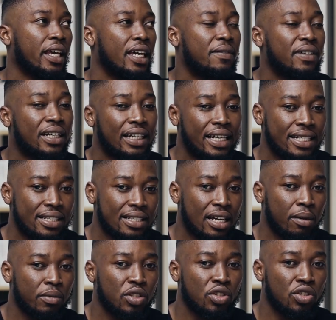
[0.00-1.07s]
If a client is
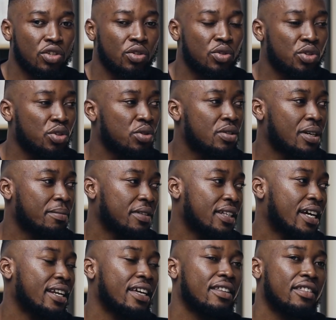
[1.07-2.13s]
coming to you to do
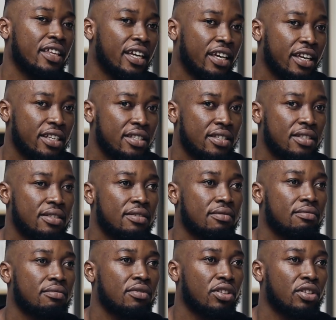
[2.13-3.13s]
something that they think is